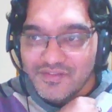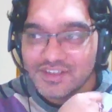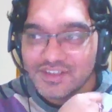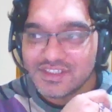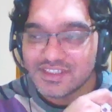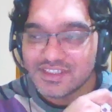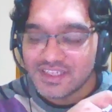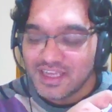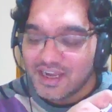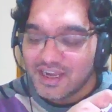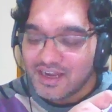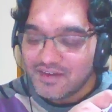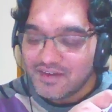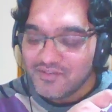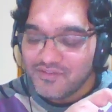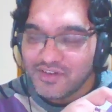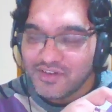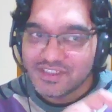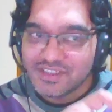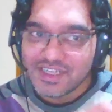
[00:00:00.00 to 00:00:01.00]

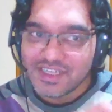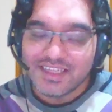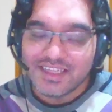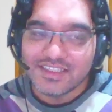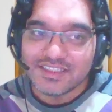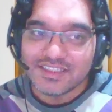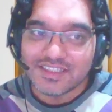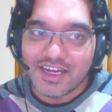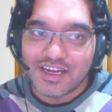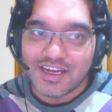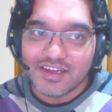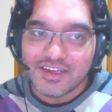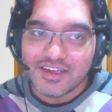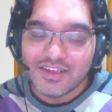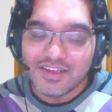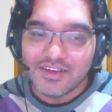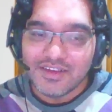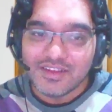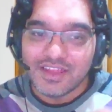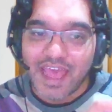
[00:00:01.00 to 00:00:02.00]
first I'll start
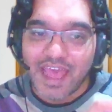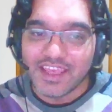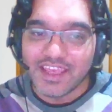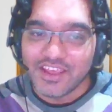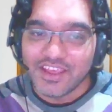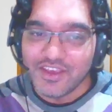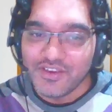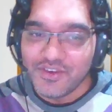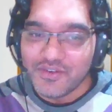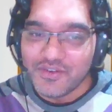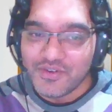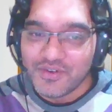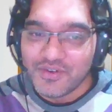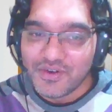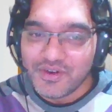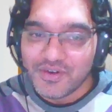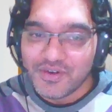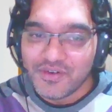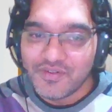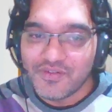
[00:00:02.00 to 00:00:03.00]
thanking you
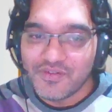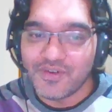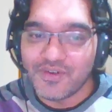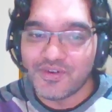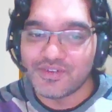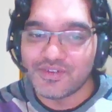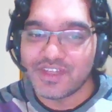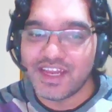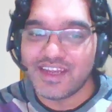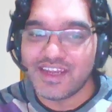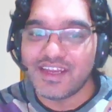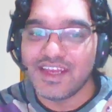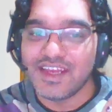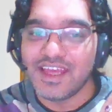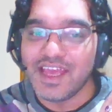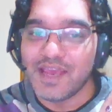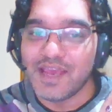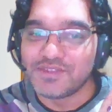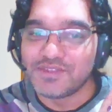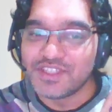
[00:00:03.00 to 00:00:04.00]
for that
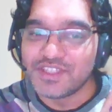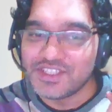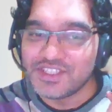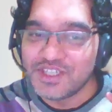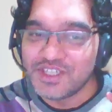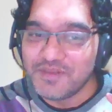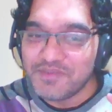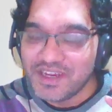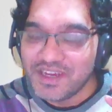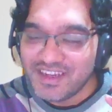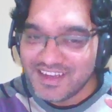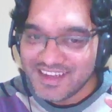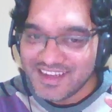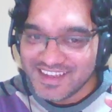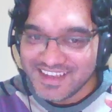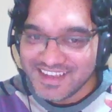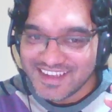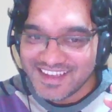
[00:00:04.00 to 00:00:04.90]
MC snippet.